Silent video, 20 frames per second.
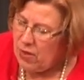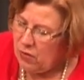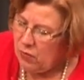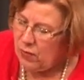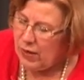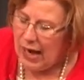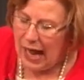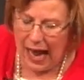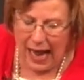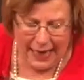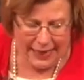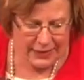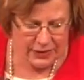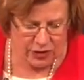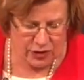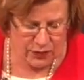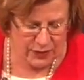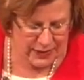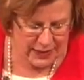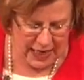What I
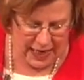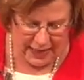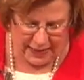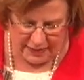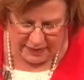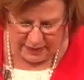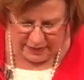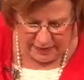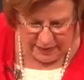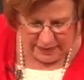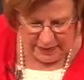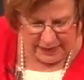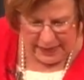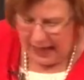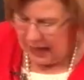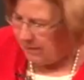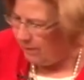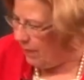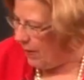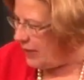do is I
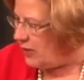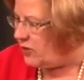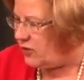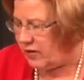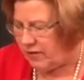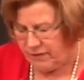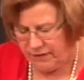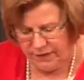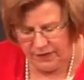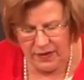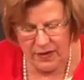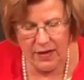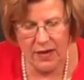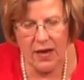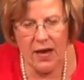get a bunch of